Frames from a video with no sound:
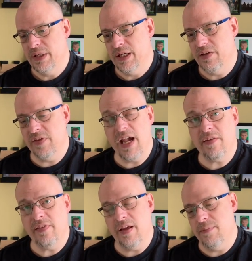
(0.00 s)
His
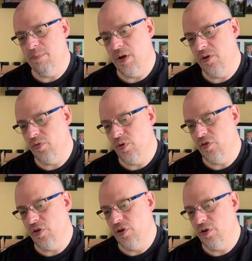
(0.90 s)
next impulse
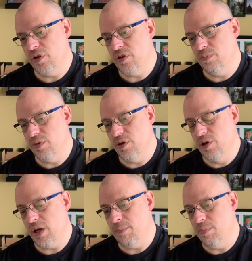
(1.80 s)
was to
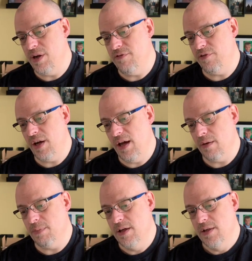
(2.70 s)
look at Bree for
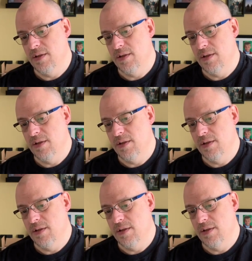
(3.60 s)
help,